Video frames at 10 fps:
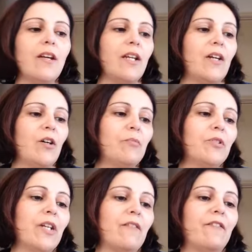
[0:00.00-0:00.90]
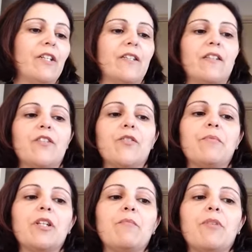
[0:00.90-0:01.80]
Now I pulled out Fantasy
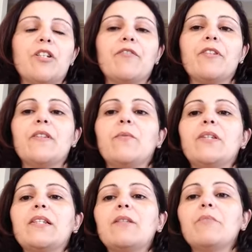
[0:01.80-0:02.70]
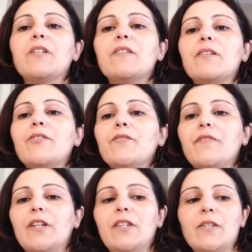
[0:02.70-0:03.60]
Triptych by Teresa Wensler because I do
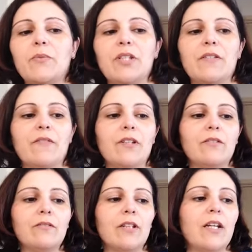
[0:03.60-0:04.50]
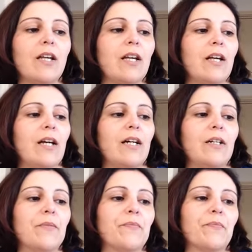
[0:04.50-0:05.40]
find this one difficult.
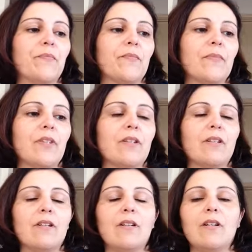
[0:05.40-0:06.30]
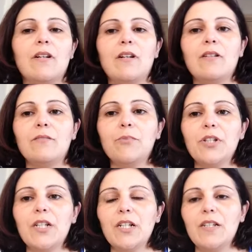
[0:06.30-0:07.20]
I'll put
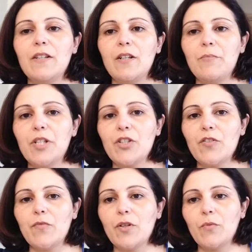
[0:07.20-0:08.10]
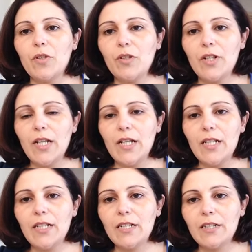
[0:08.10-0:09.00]
in a picture of what it will look
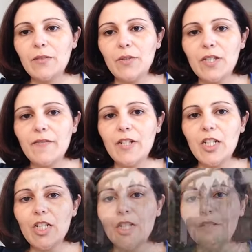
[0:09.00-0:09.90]
like when it's finished.